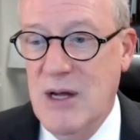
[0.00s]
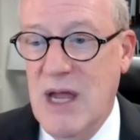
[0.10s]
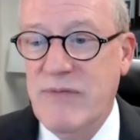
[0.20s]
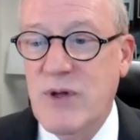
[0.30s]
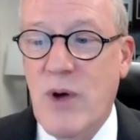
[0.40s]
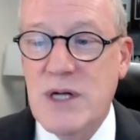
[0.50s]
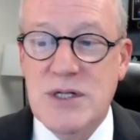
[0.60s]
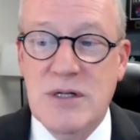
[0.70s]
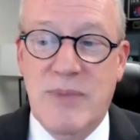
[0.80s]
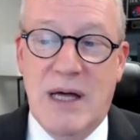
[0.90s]
You have the
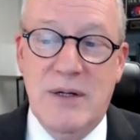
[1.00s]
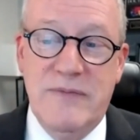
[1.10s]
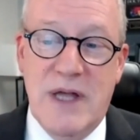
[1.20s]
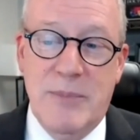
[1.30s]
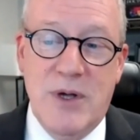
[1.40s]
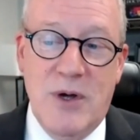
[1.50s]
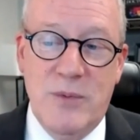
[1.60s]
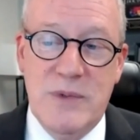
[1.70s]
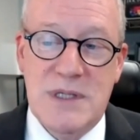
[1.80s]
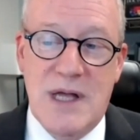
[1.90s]
question about if Depakote
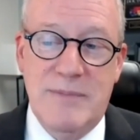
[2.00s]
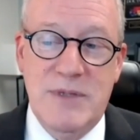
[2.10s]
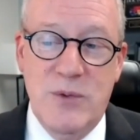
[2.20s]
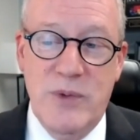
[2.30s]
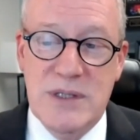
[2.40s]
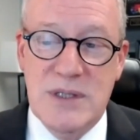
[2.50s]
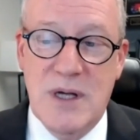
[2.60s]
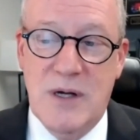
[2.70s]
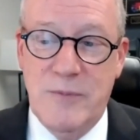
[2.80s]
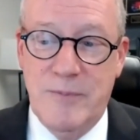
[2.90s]
was stopped 2 weeks
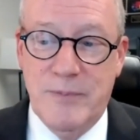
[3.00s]
ago,